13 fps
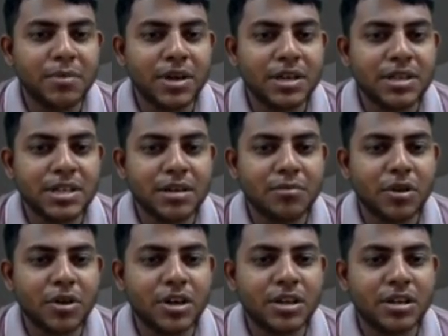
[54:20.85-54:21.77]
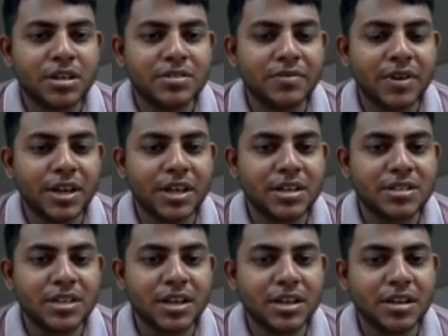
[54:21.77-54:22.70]
implements and monitors
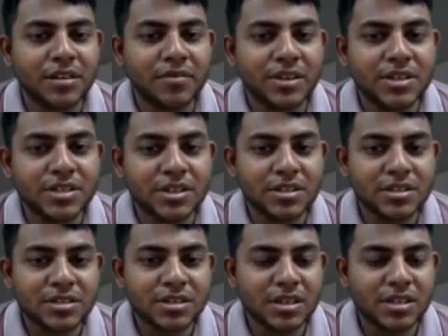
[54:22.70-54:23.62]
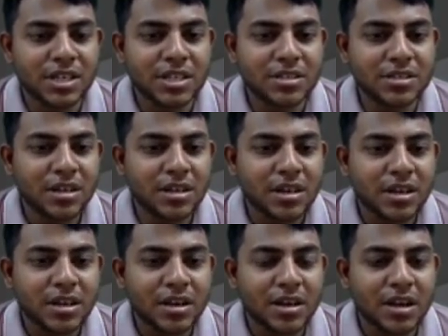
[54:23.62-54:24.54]
various interventions such as
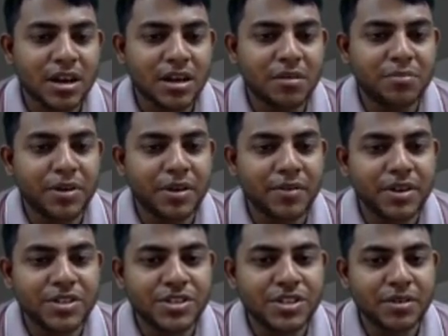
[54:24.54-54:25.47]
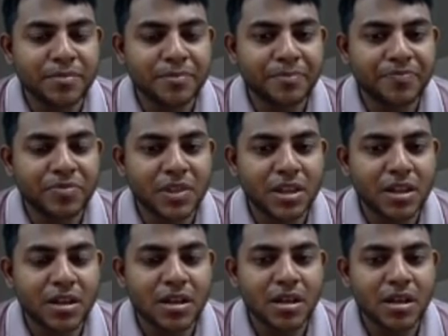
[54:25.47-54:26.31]
drug prevention,